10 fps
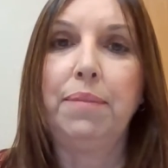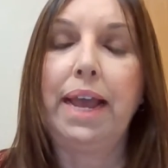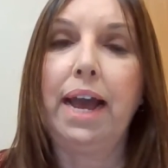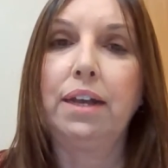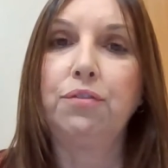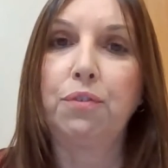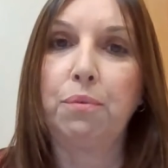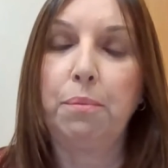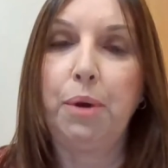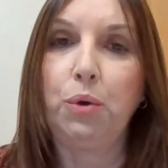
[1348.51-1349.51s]
They ask for
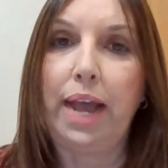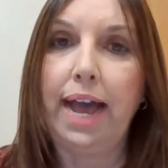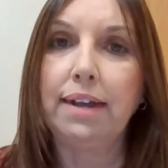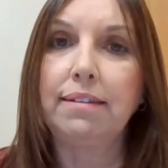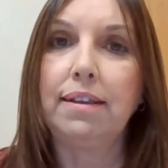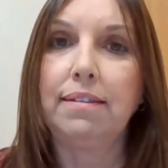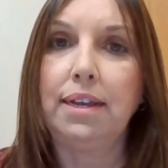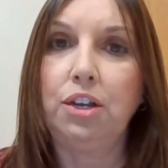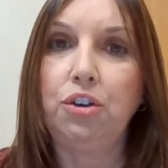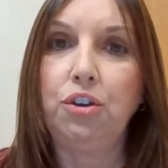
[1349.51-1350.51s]
remote access
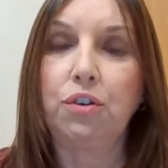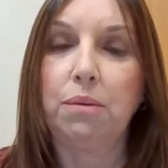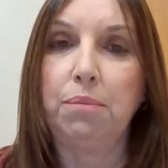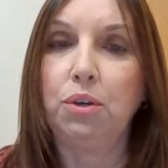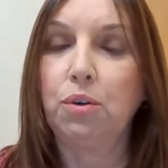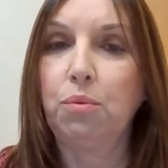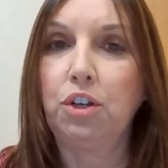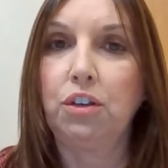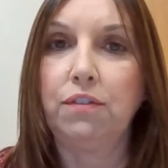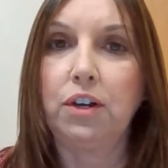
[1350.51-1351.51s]
into your computer,
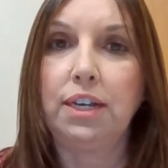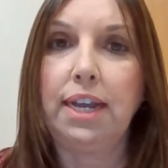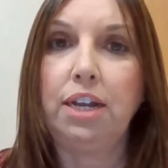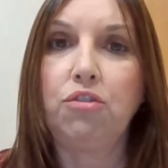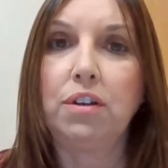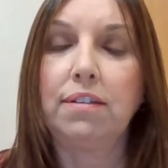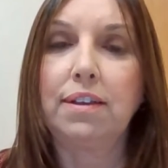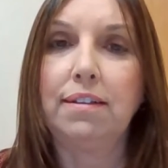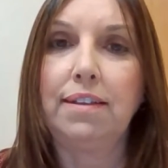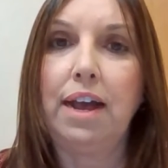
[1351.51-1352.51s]
which is very dangerous
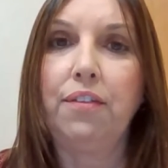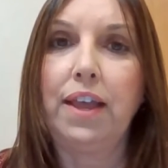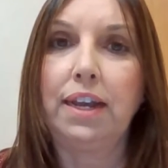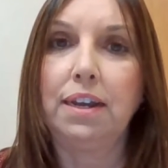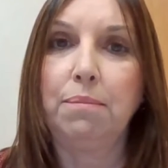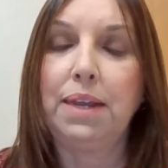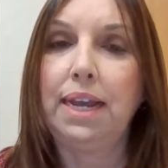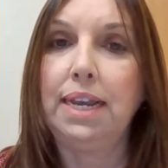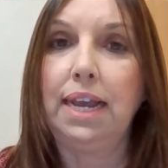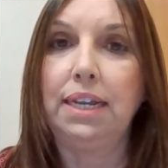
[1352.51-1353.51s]
because now they can
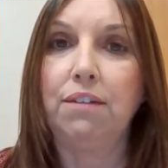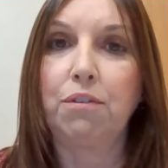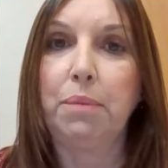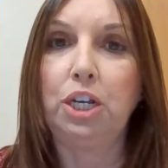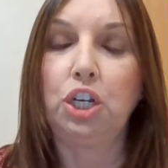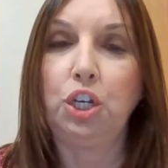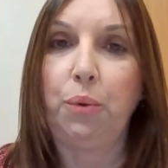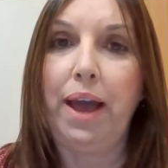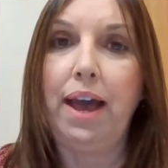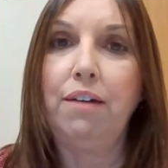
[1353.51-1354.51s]
obtain any information you
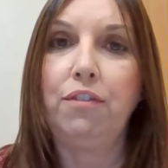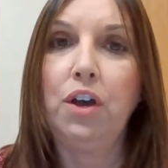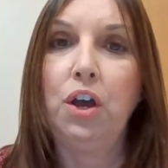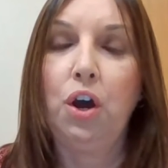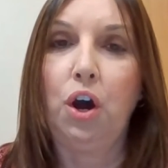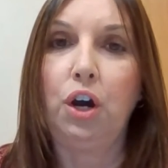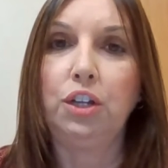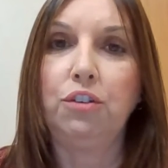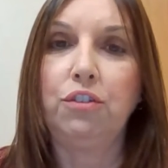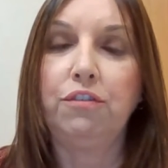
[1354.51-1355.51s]
have
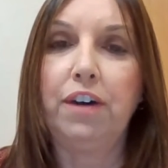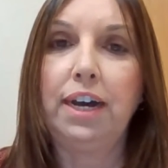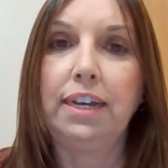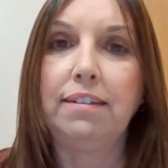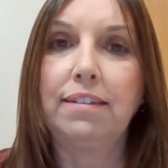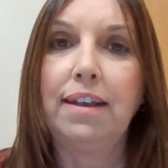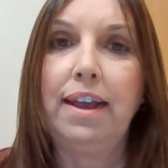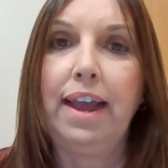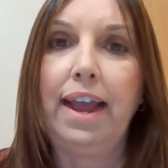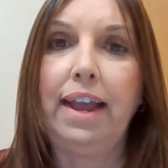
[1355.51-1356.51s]
on your device.
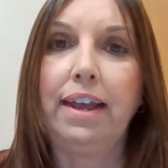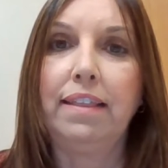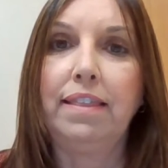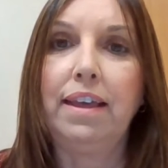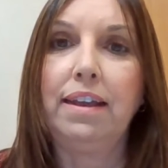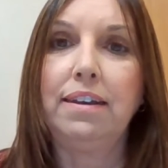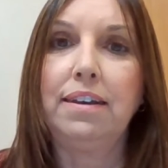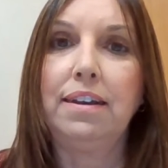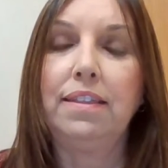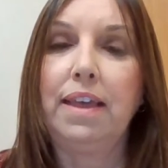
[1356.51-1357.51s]
And then
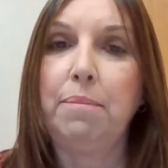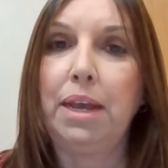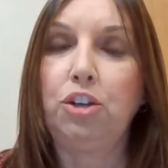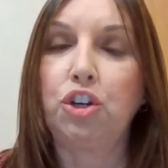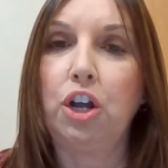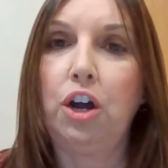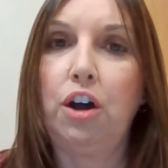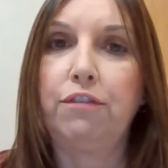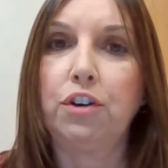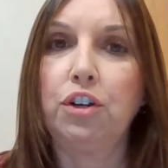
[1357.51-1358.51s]
they may
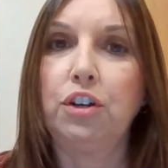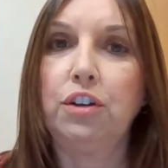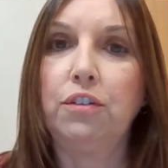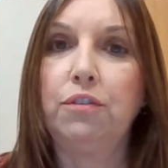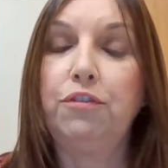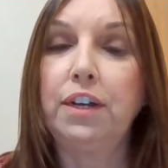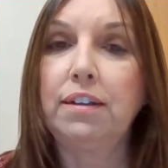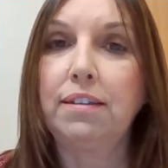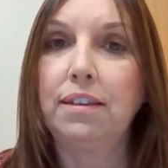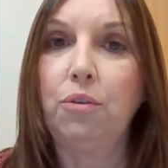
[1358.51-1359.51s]
offer to
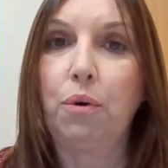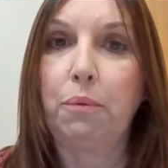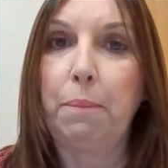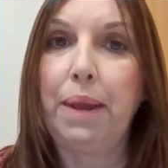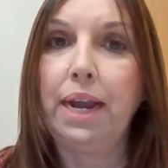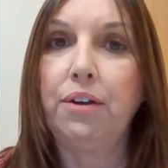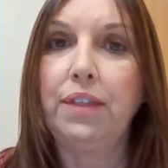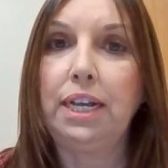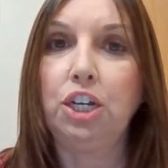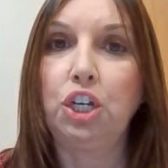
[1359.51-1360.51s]
fix or repair
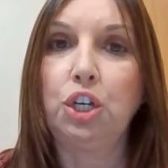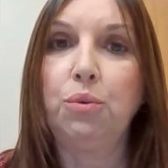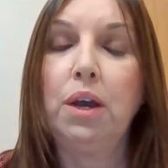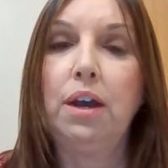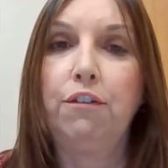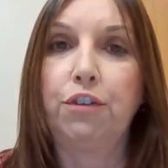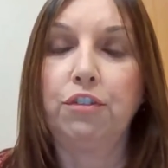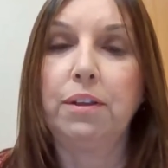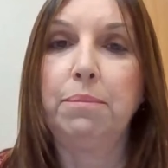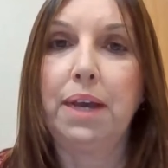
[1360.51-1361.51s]
the issue for
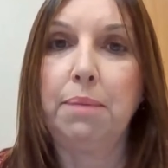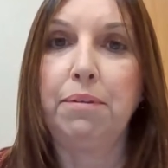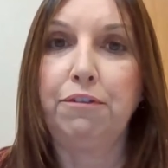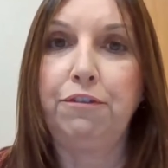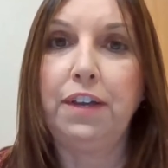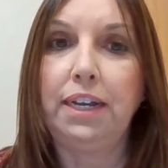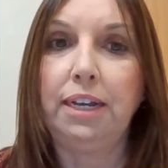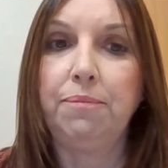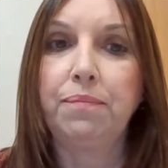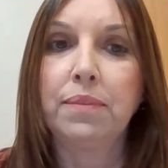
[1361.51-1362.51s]
some type of
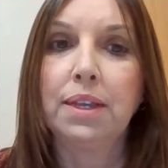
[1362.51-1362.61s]
fee.